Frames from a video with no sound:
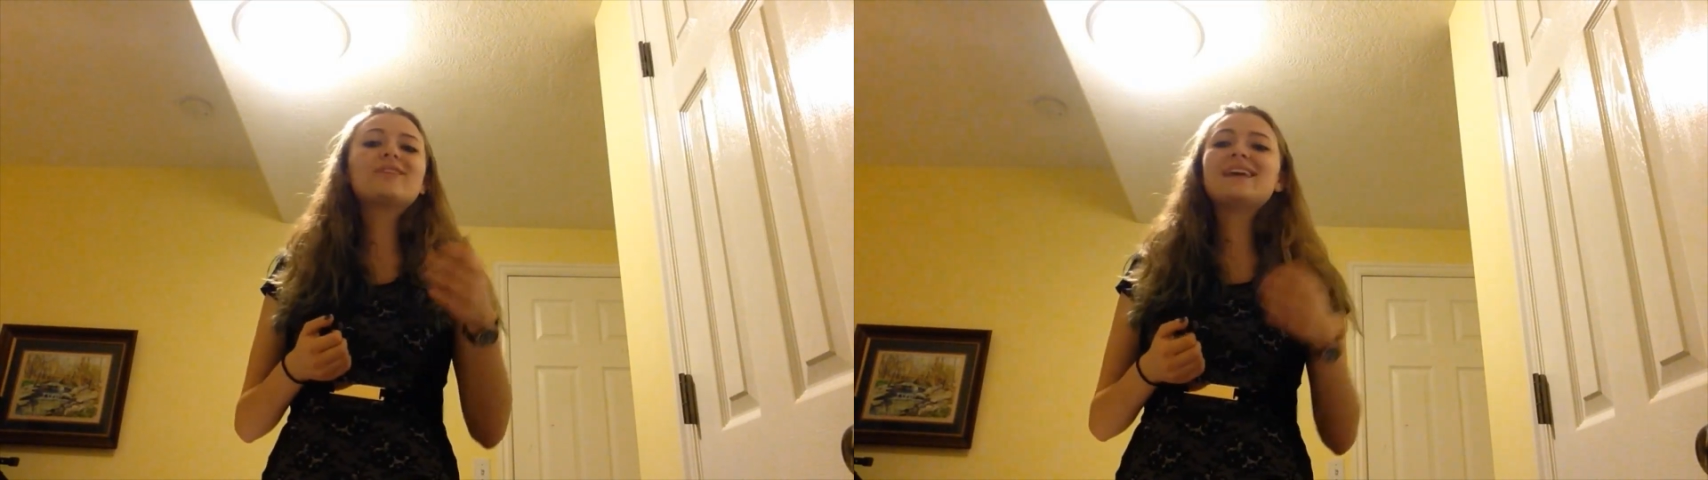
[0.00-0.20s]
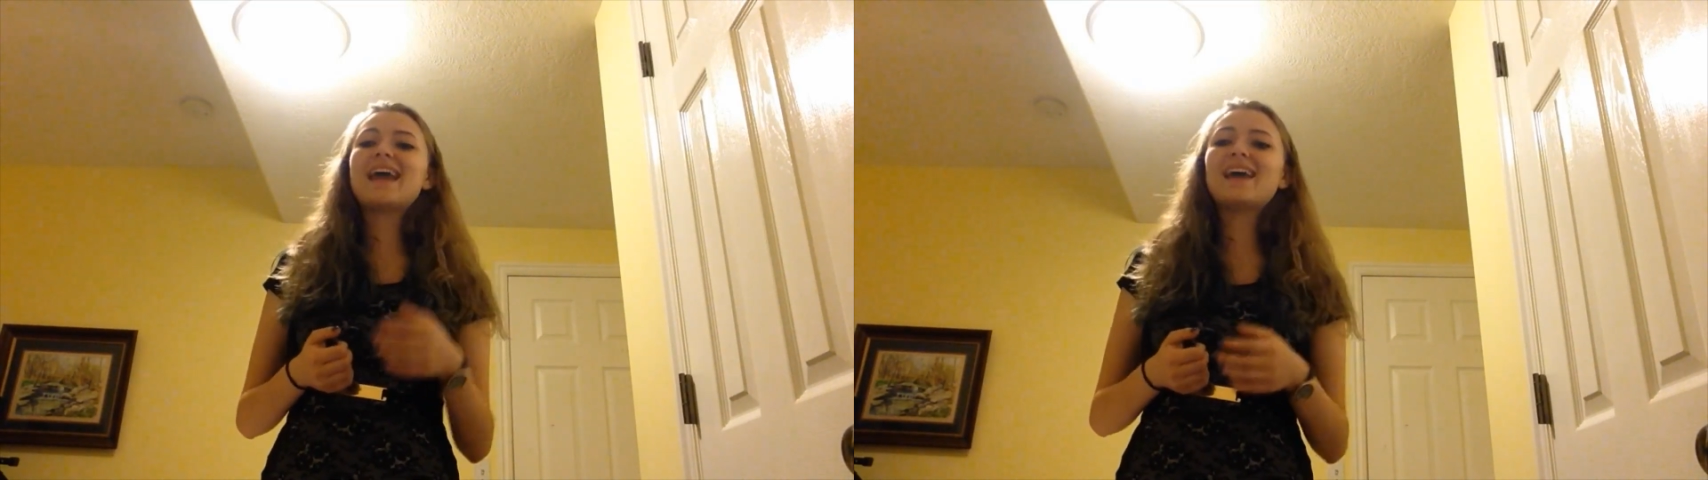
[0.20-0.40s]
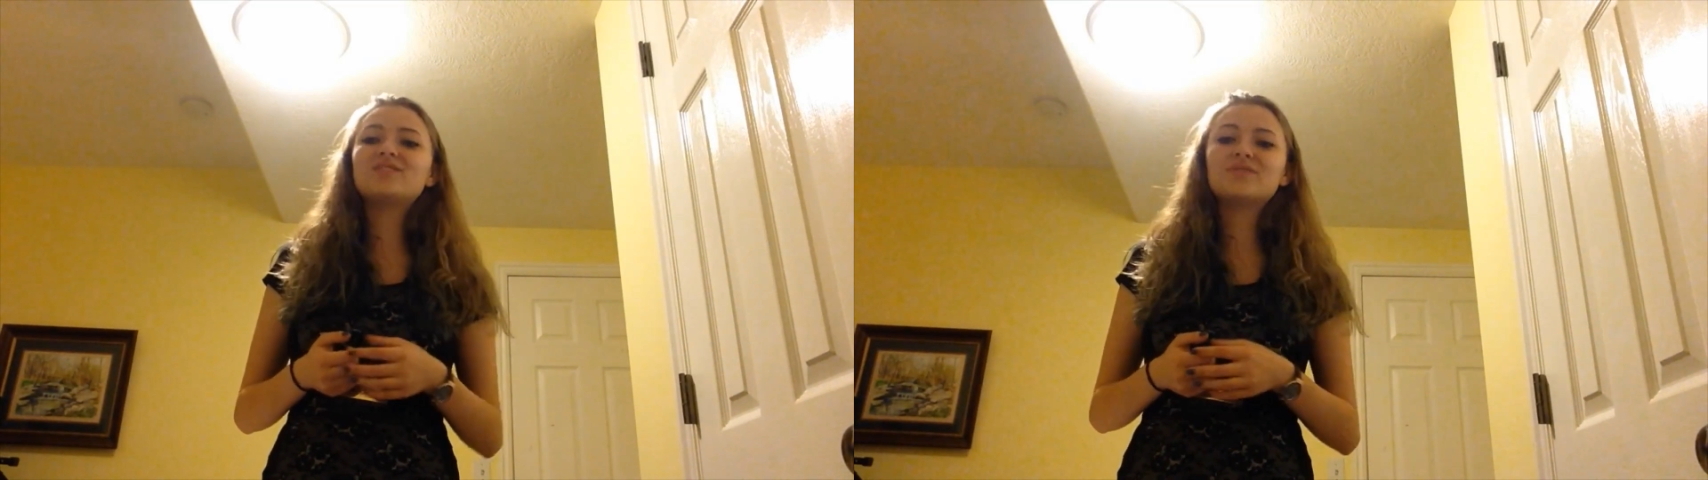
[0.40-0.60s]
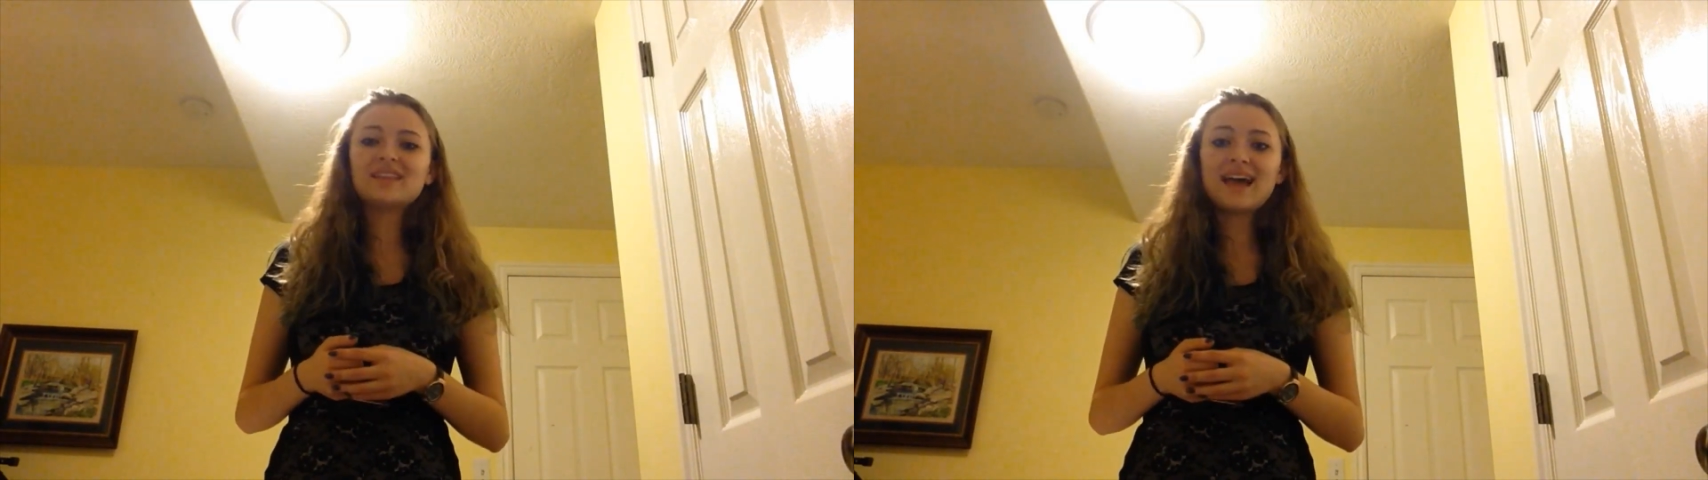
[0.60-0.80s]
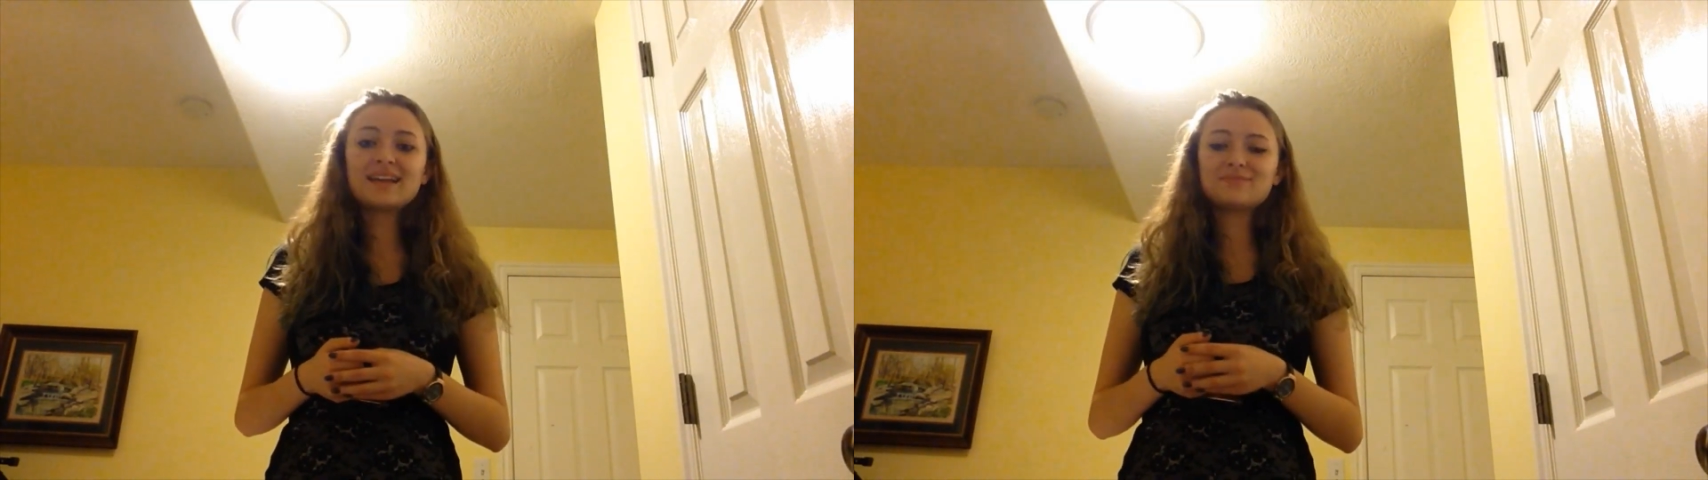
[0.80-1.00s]
the age of
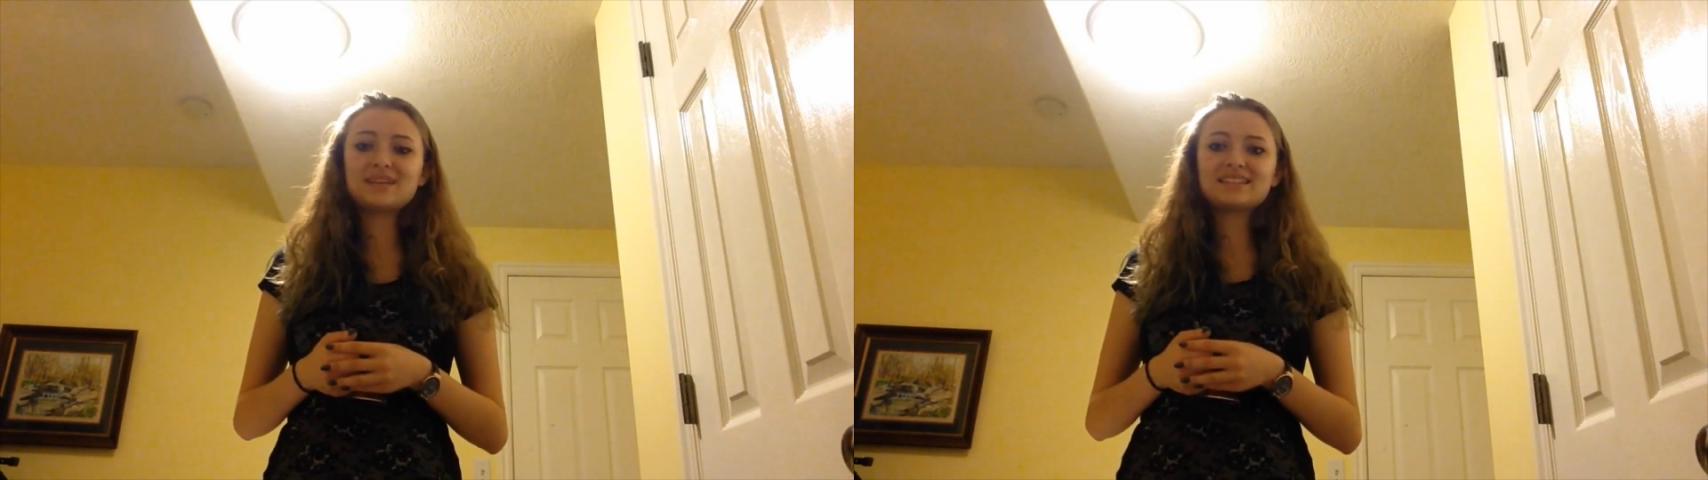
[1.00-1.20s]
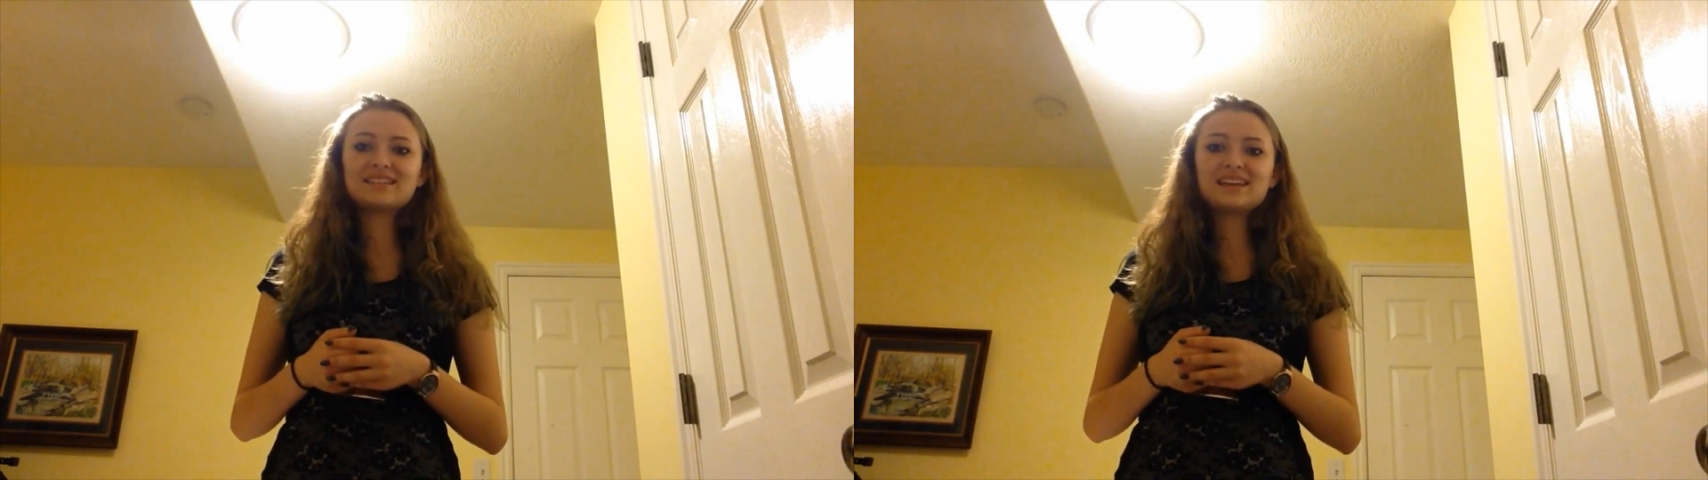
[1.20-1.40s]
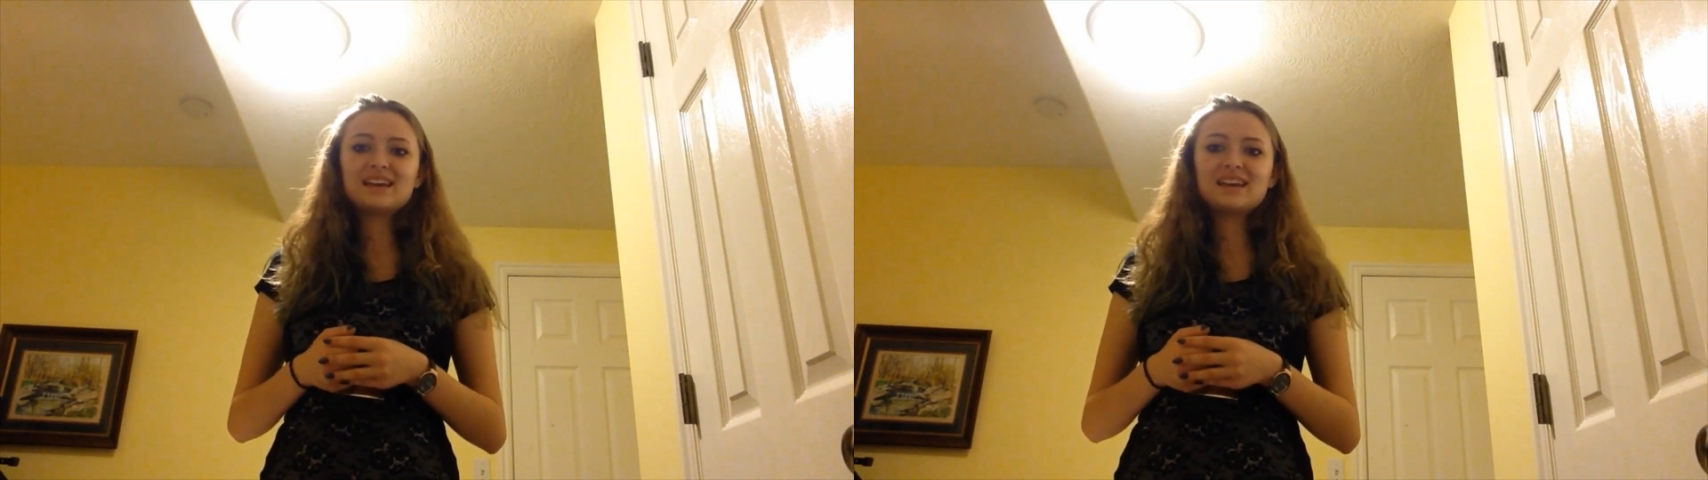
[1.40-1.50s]
enlightenment.